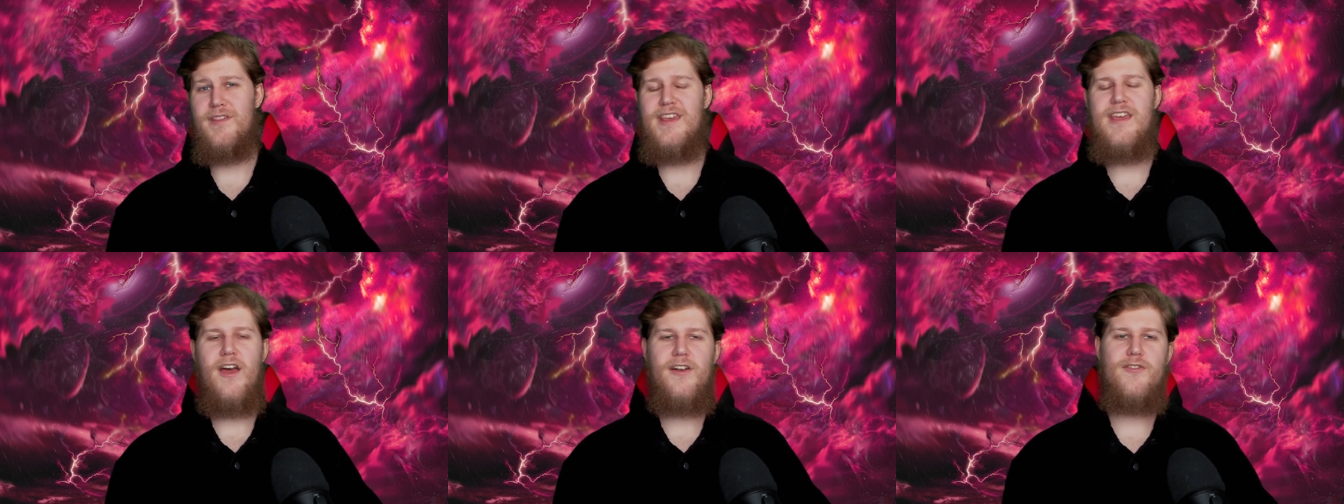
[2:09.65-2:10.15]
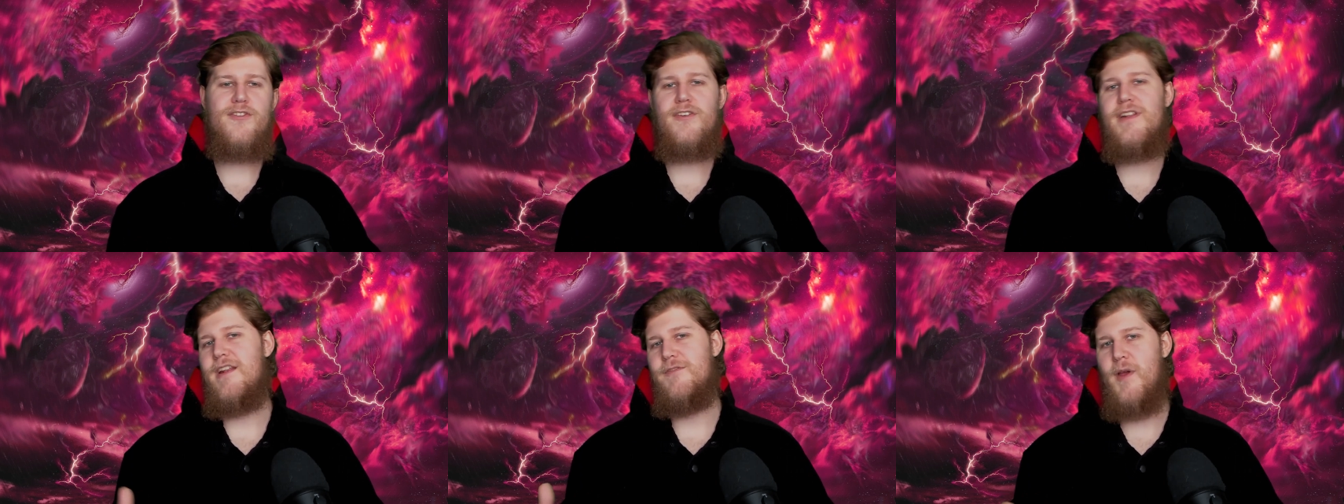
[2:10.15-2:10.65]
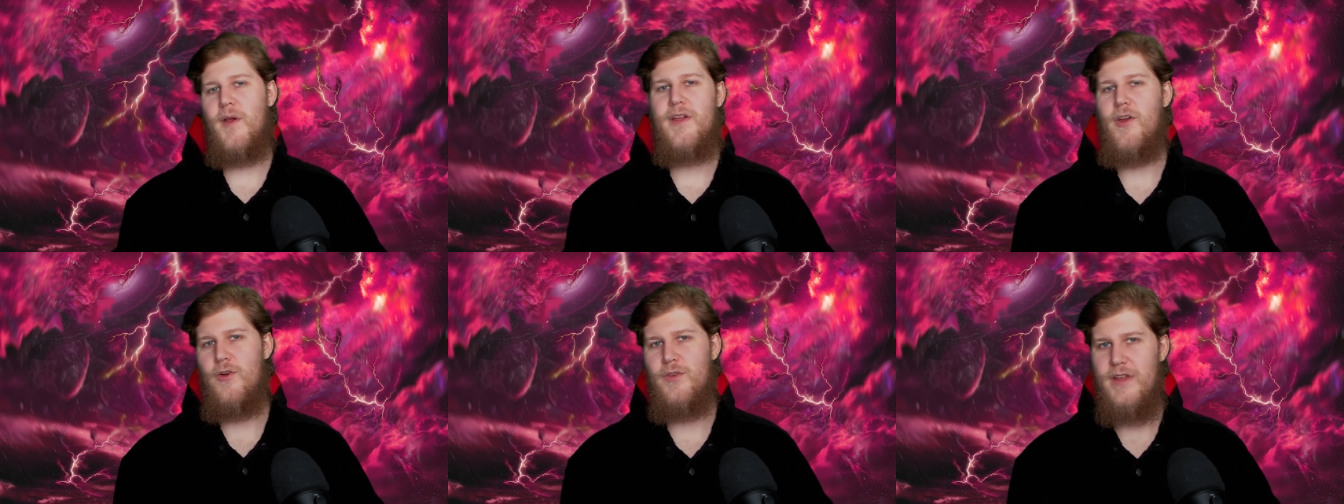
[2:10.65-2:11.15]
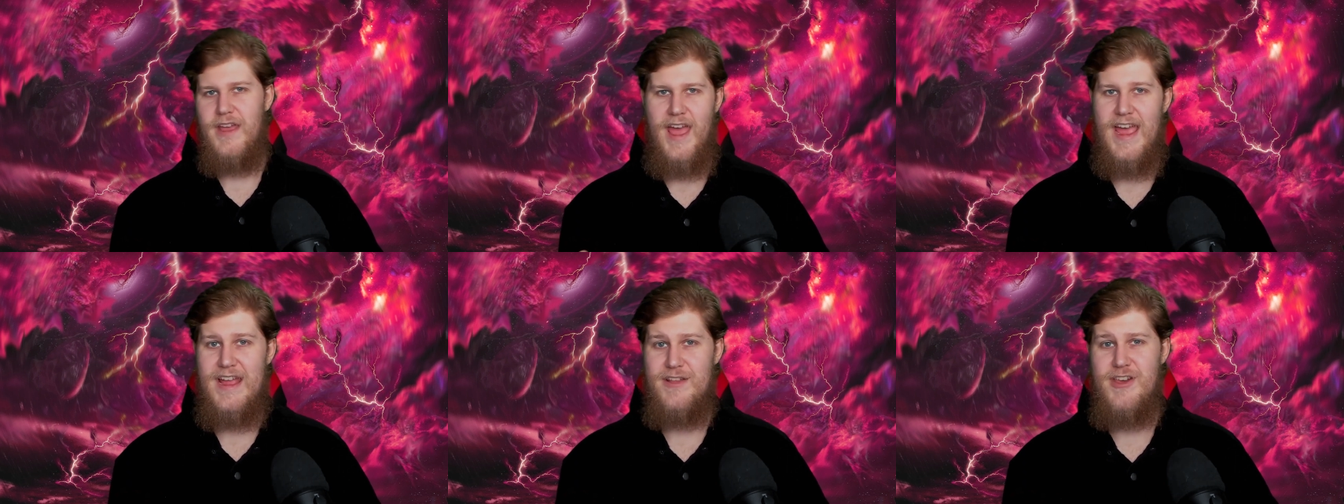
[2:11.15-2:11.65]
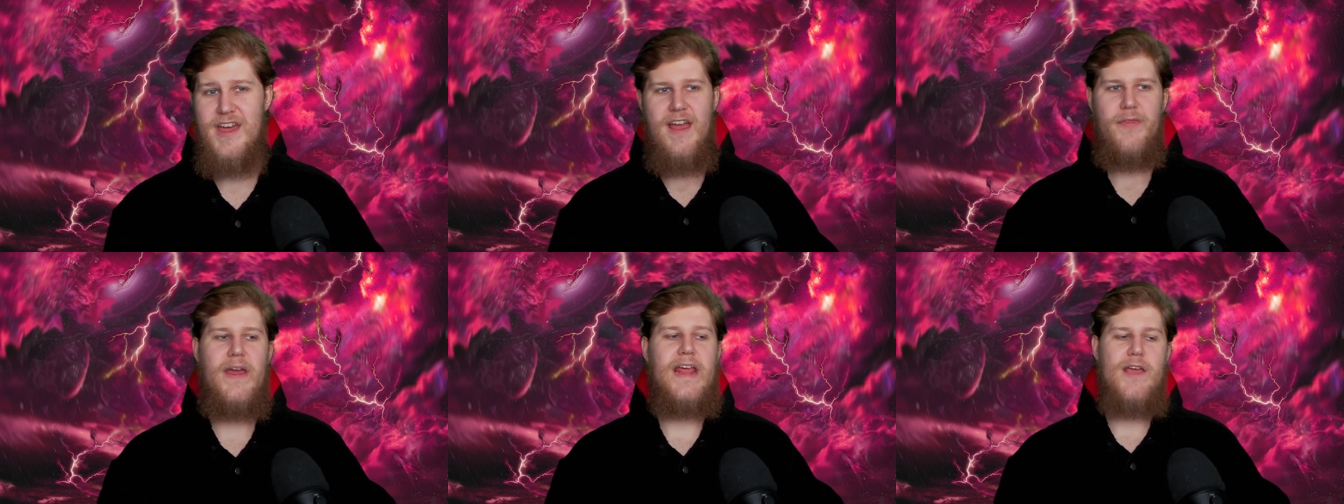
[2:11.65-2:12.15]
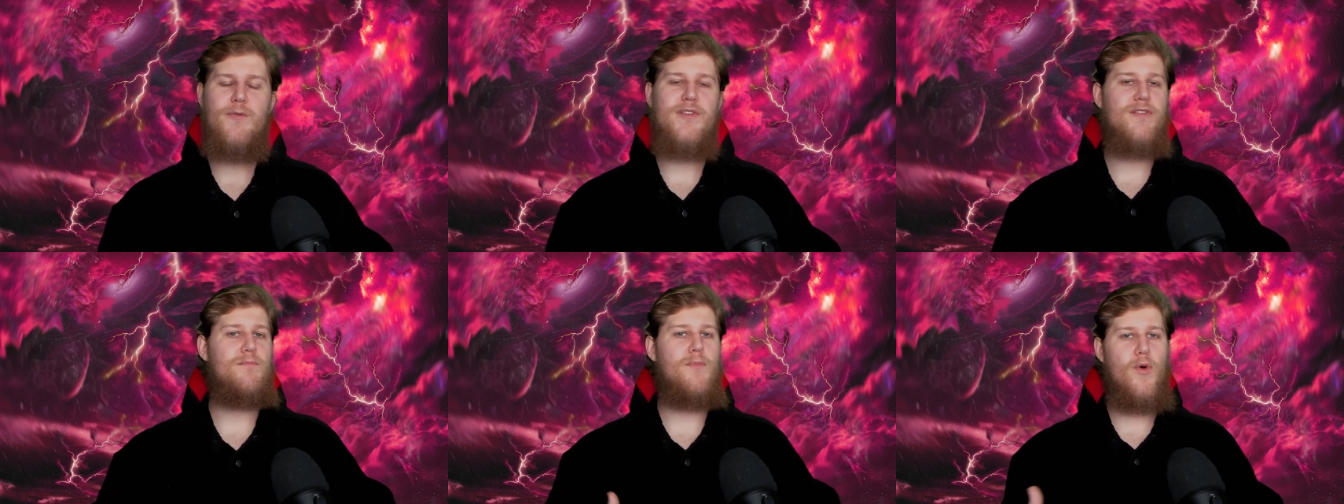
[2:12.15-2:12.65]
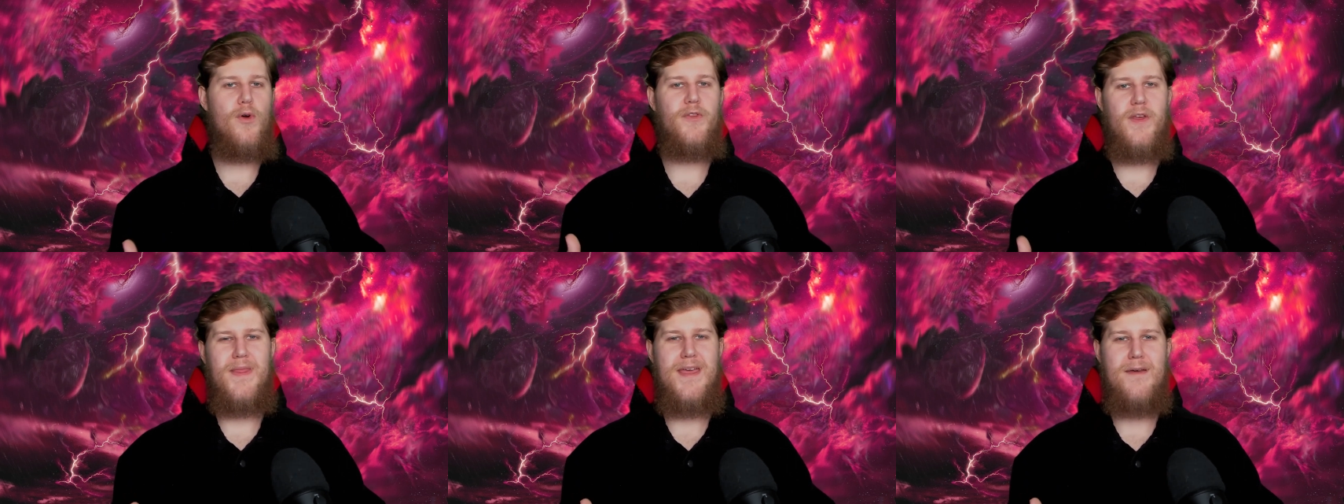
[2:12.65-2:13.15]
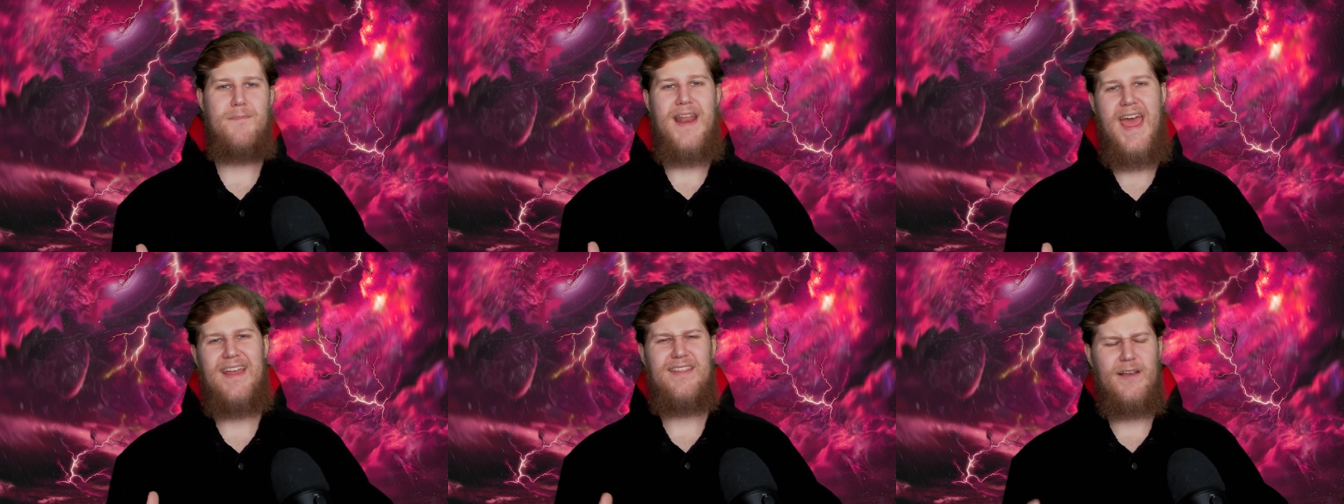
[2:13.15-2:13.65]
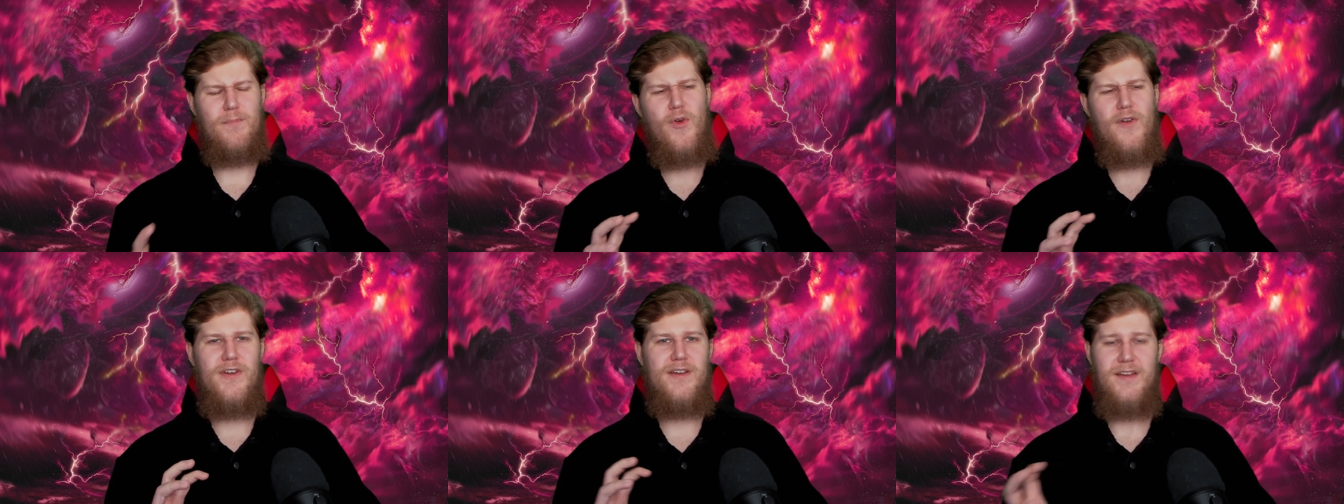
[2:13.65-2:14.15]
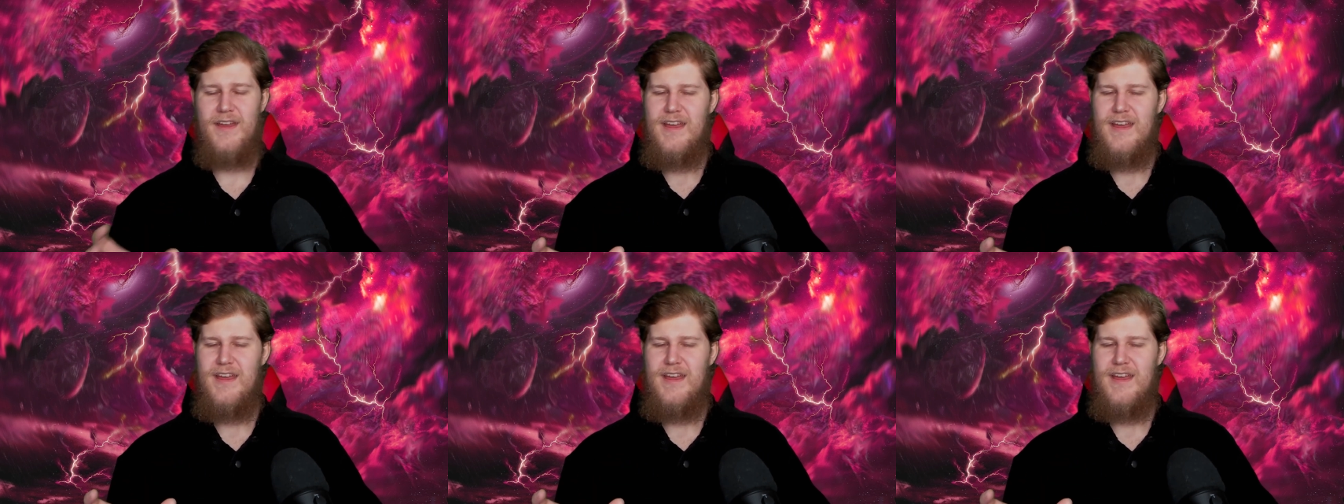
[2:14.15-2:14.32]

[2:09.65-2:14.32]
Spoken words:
He understood at a very early age that he was more than them and had like more of a,